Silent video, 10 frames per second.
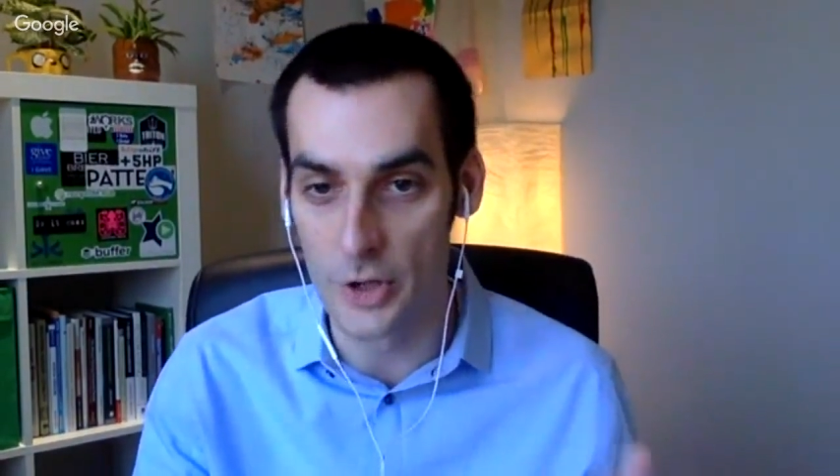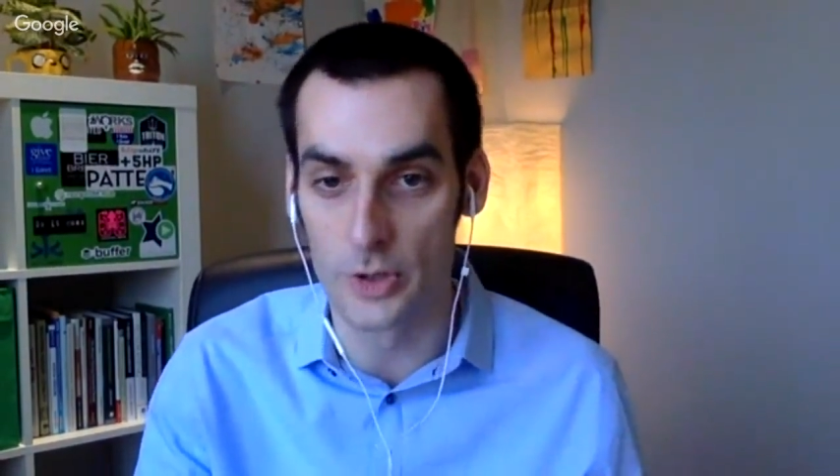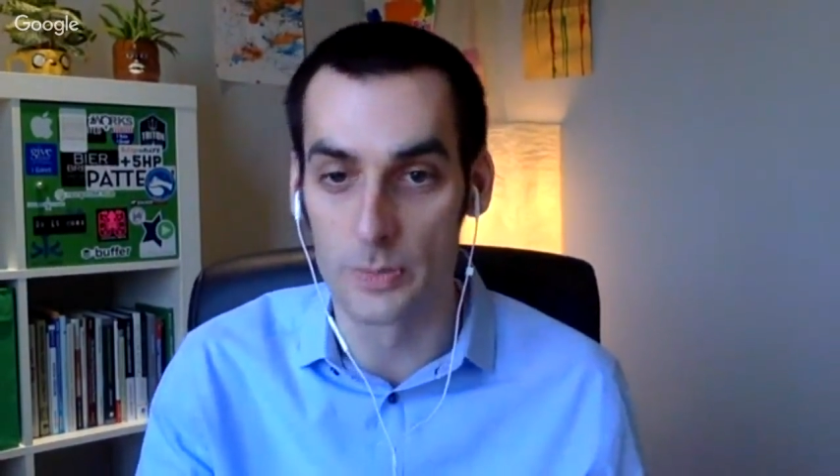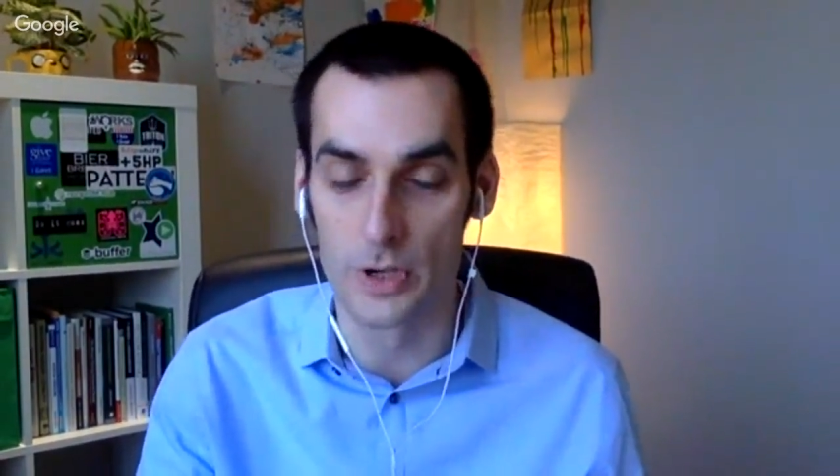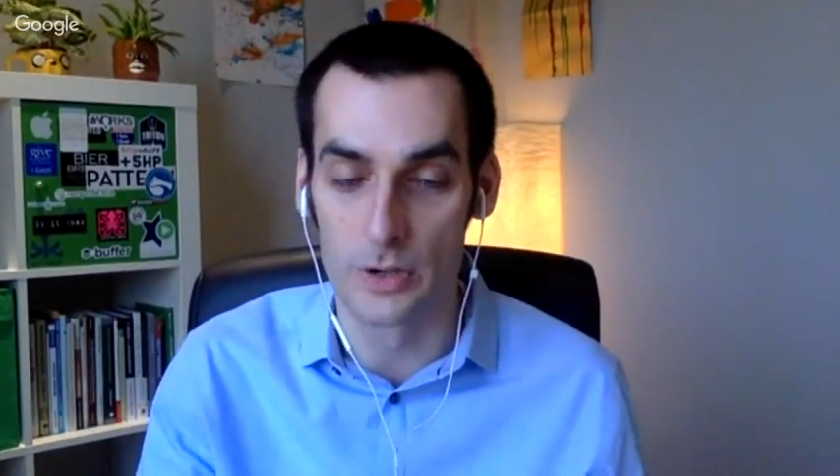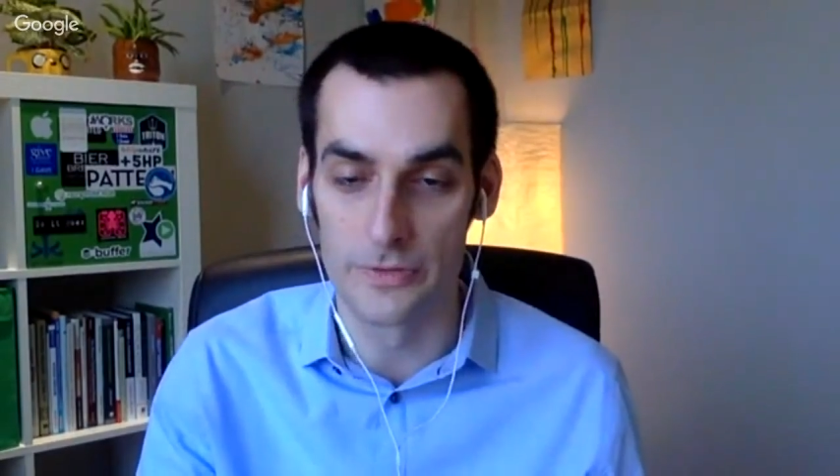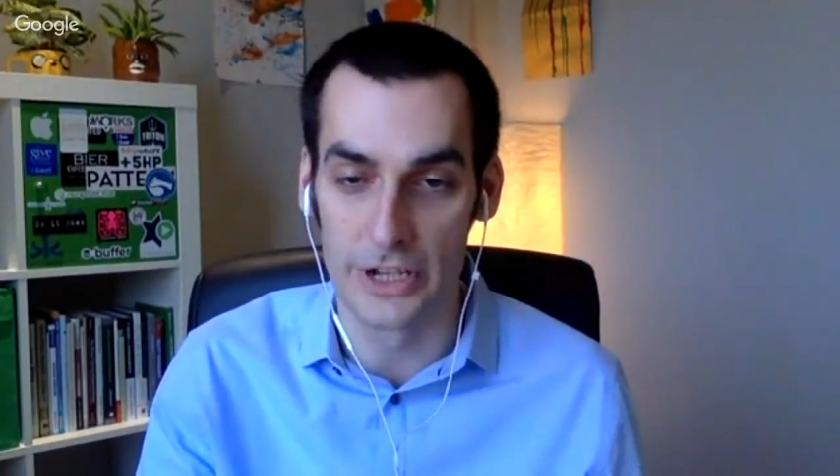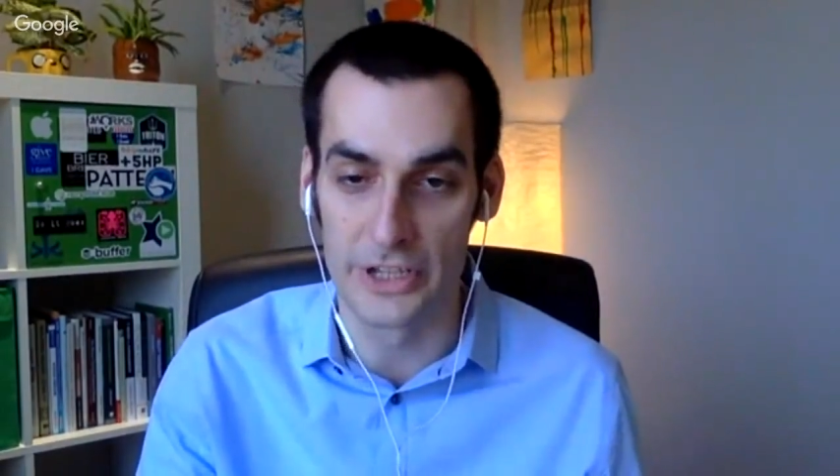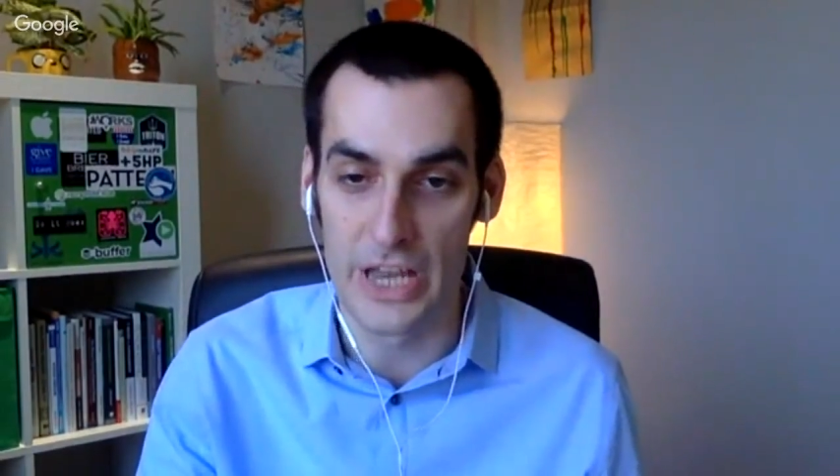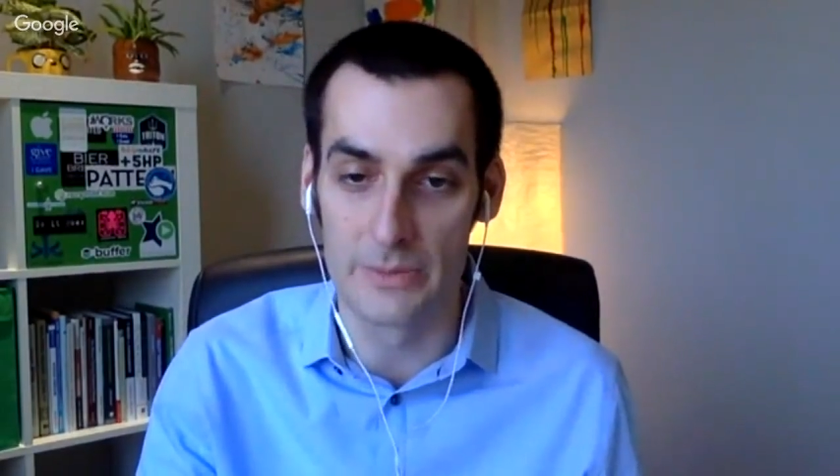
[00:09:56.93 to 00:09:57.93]
Donor
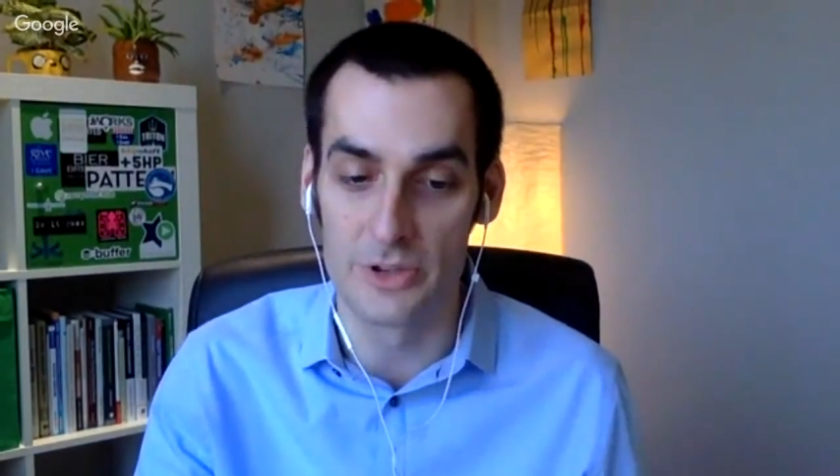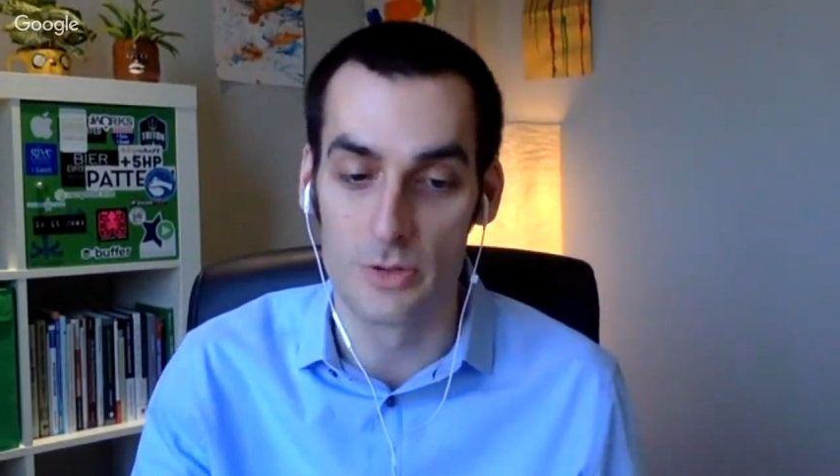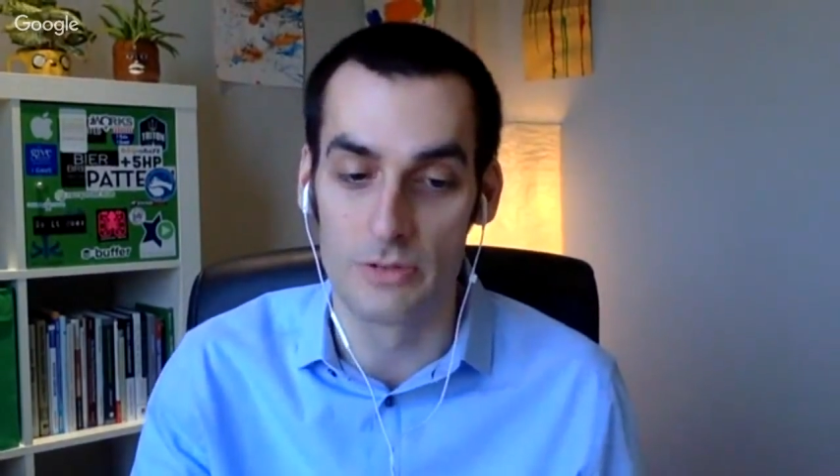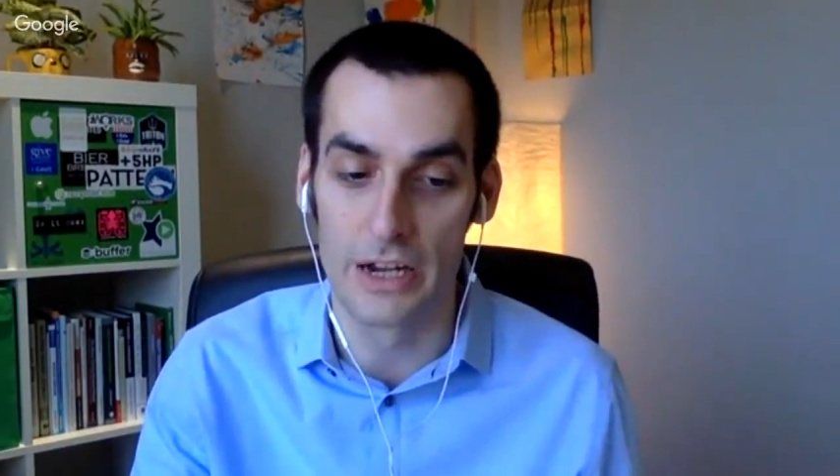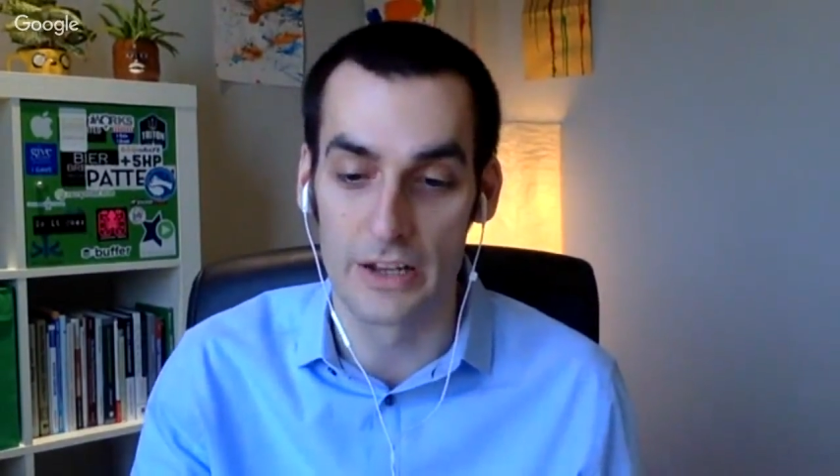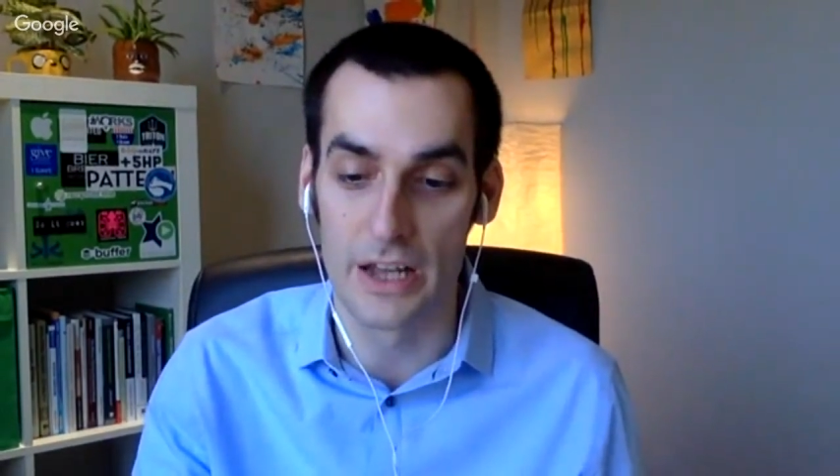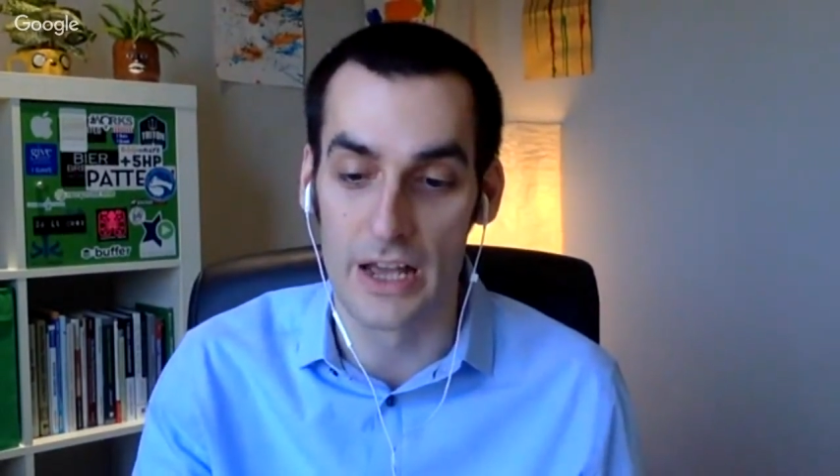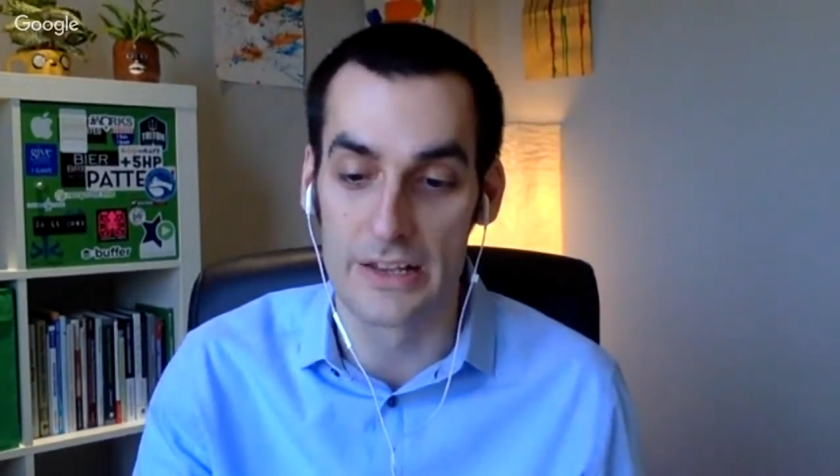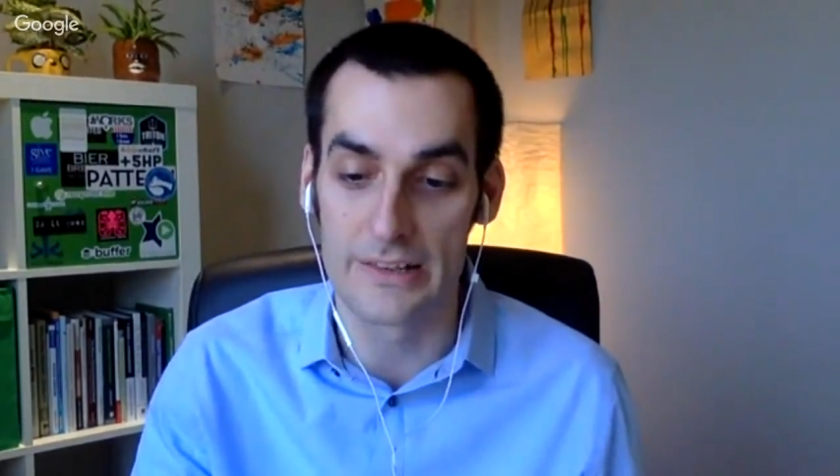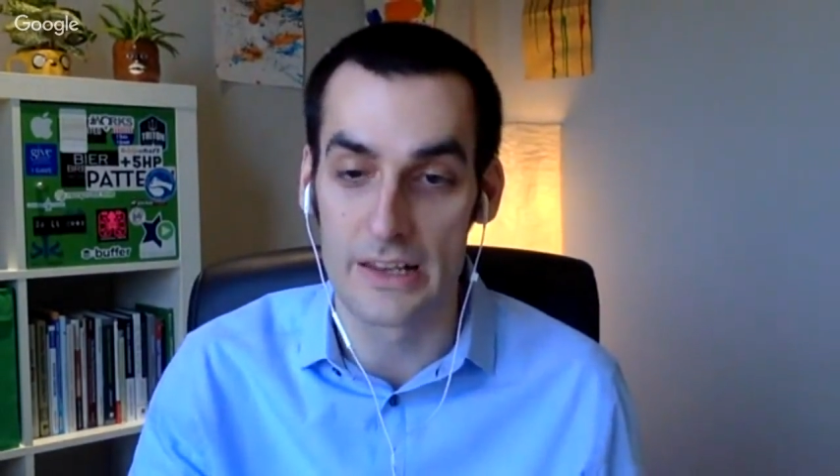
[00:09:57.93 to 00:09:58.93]
Perfect, names you would
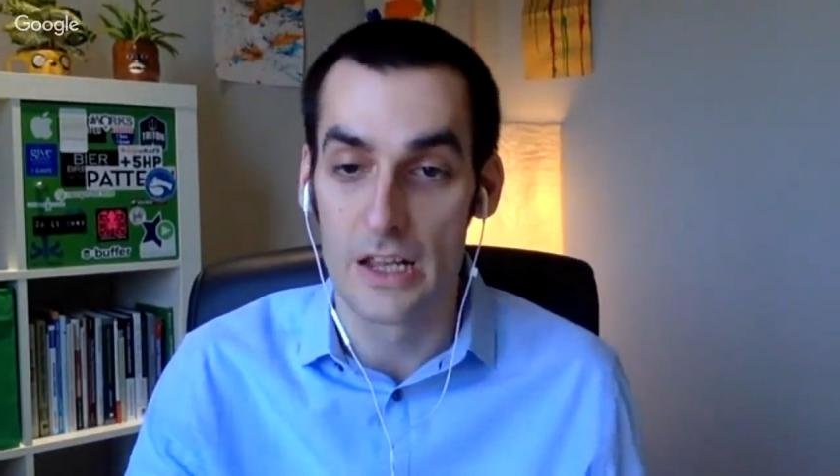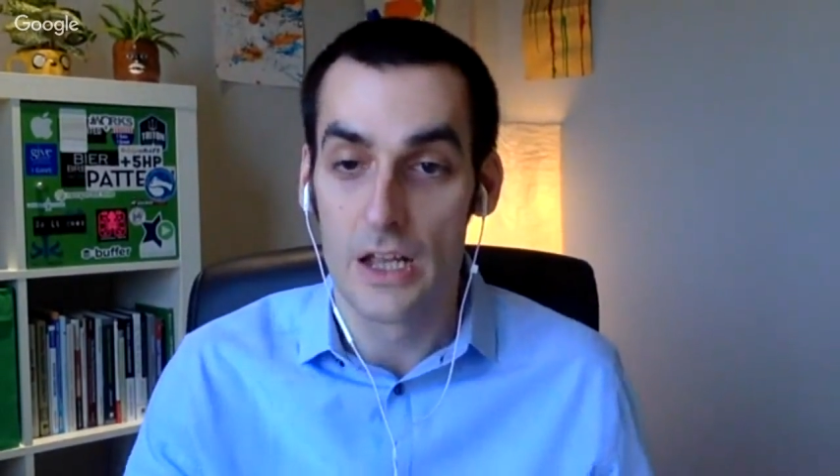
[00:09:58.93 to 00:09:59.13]
recognize.